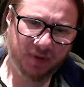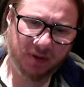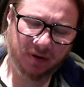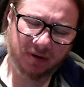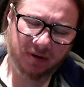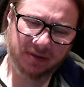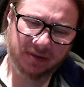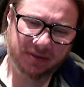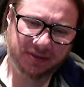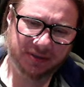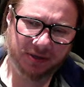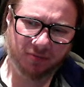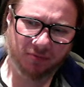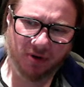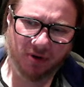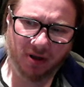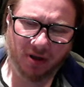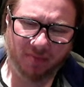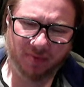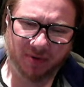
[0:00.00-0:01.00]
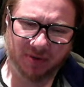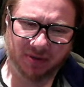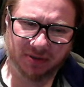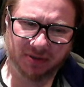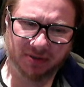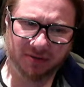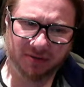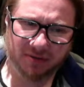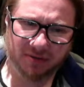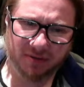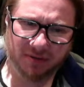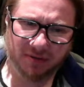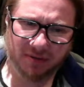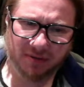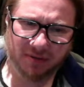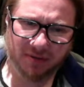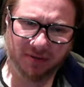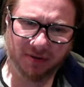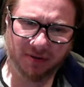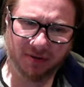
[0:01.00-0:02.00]
Let's see what happens.
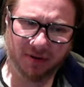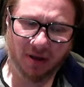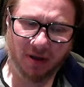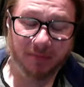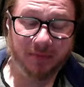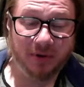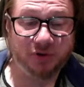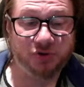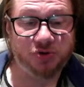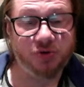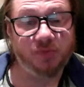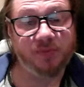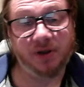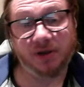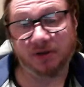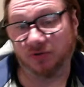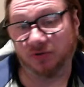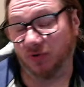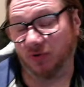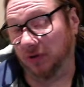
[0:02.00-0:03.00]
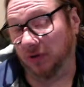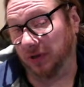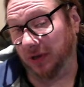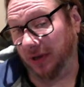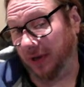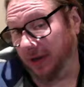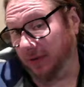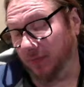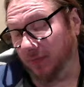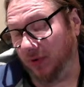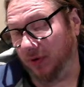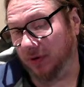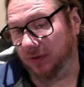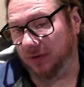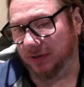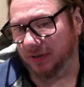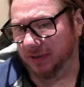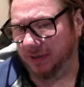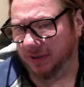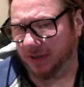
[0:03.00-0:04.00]
I'm not sure black's going to take, but
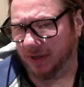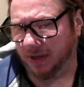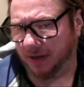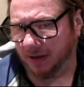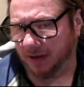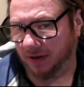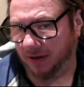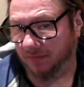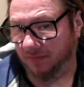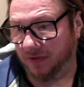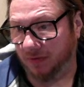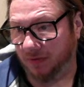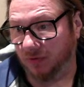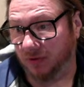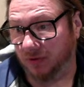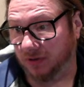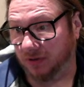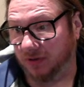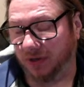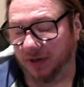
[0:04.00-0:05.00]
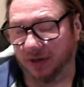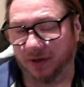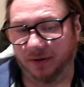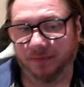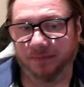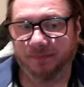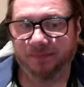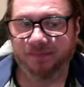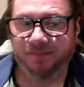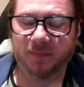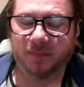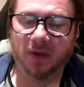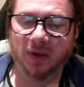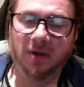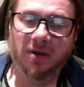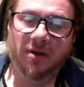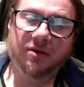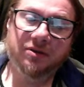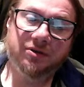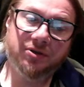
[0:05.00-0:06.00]
just saying if they were to take.
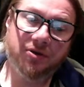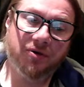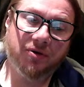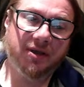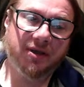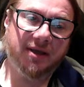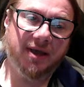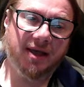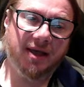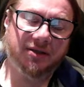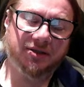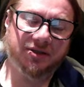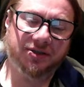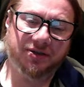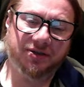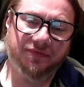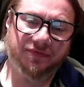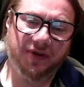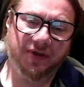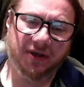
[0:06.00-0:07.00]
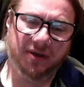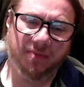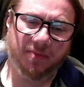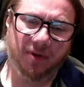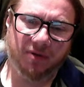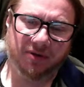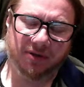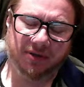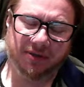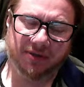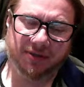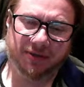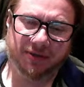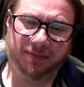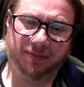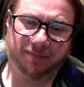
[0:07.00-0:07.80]
So he has to think about this.